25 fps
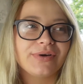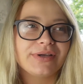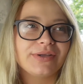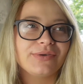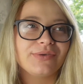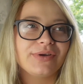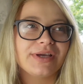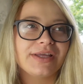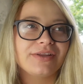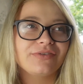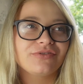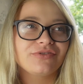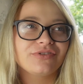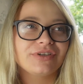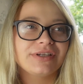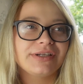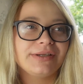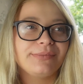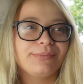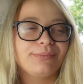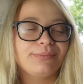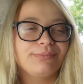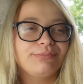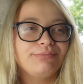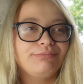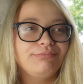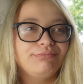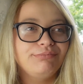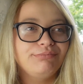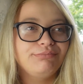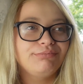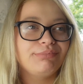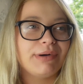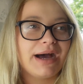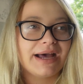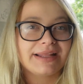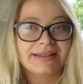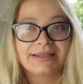You can really
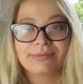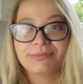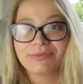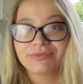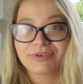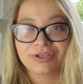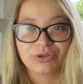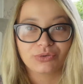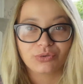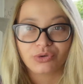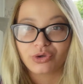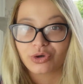add them even to